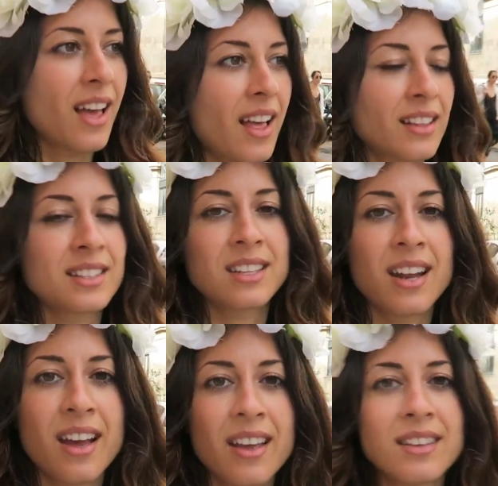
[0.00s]
Alex
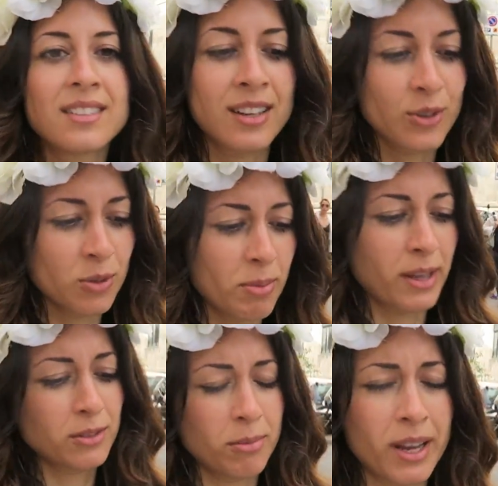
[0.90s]
and I said
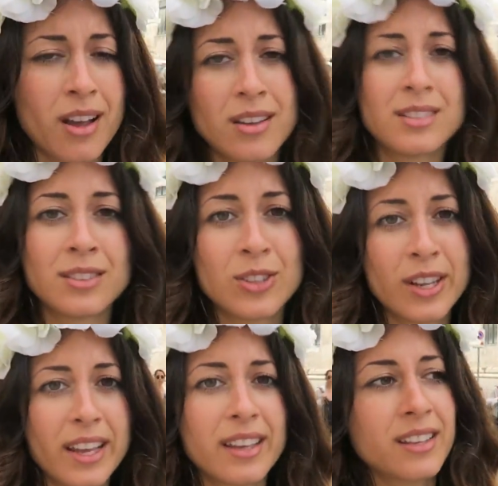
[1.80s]
goodbye to my cousin
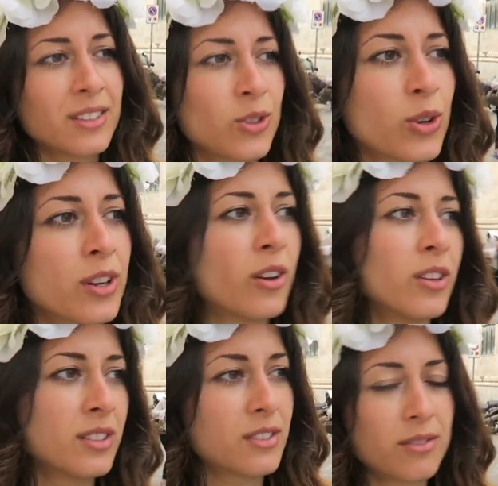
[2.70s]
today. He's already
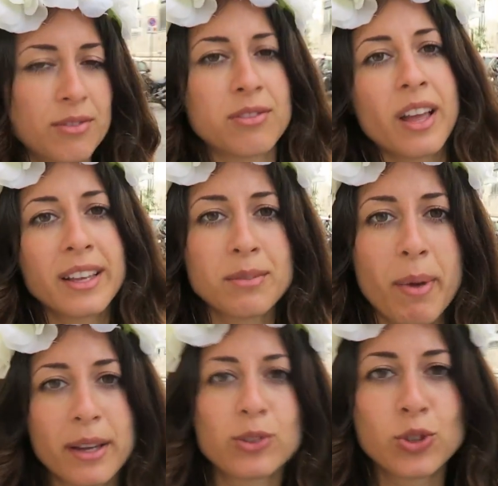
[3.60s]
on his flight
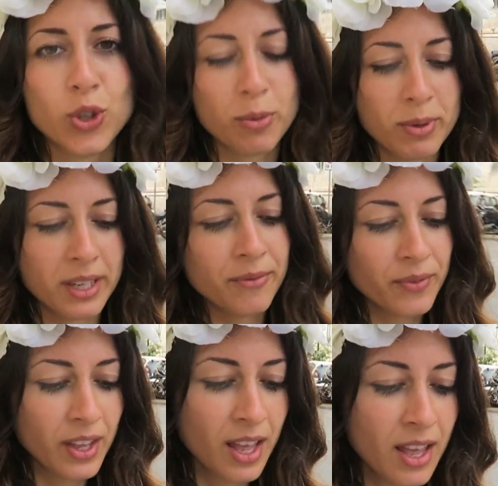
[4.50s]
back to Germany
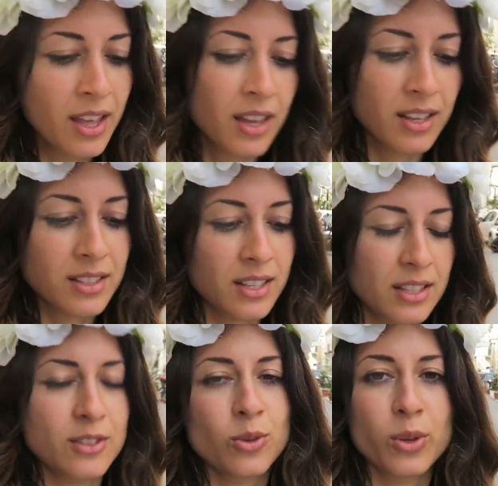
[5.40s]
because
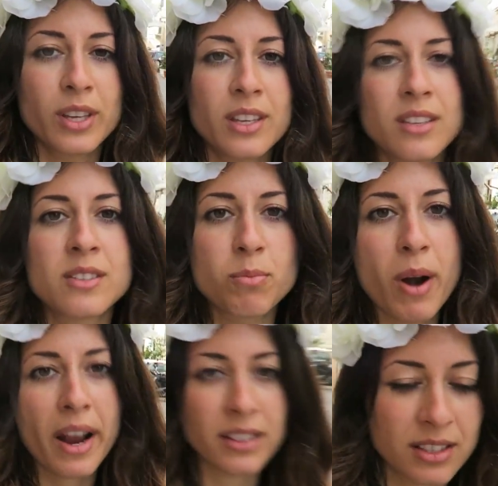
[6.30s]
he's doing his
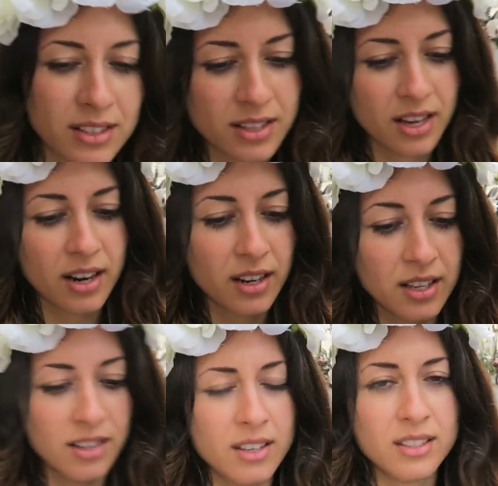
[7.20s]
practice there.
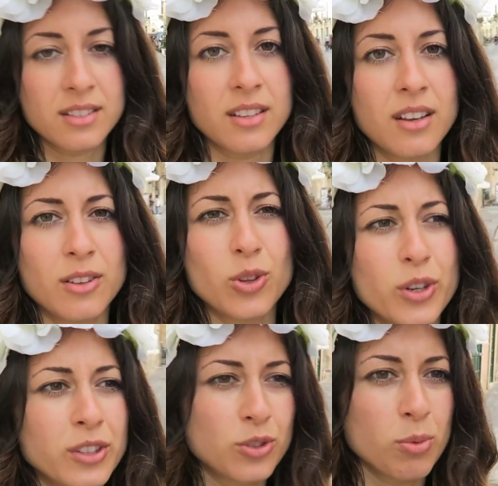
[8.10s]
He's
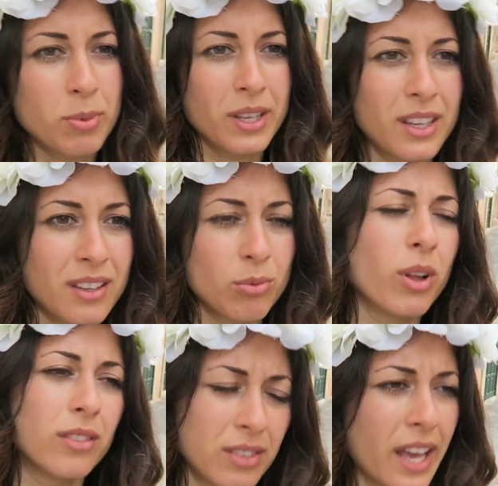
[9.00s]
learning to be,
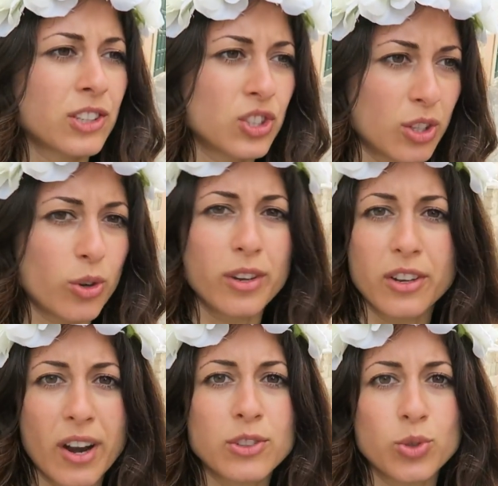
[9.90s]
well, he actually already
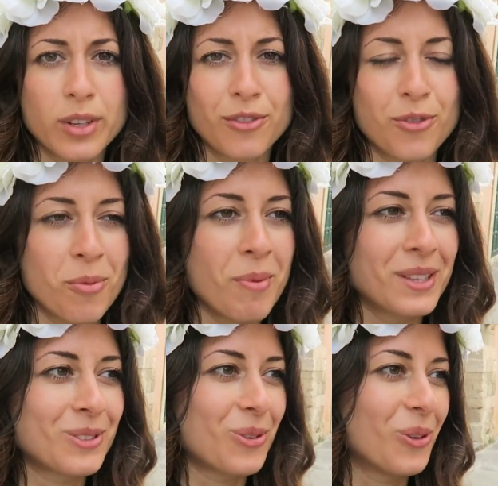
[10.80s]
graduated from
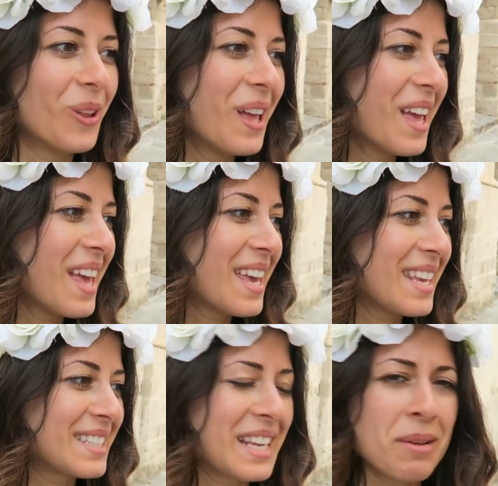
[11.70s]
med school.
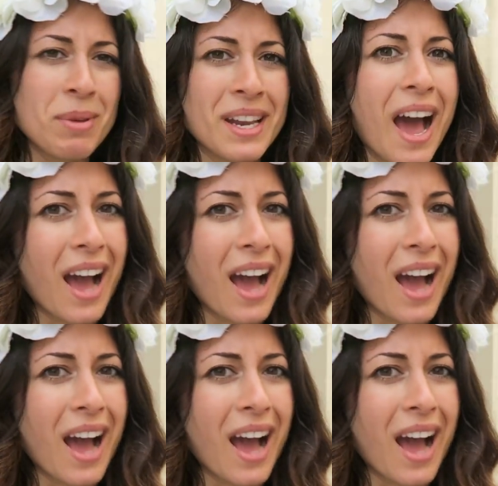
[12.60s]
He's gonna be an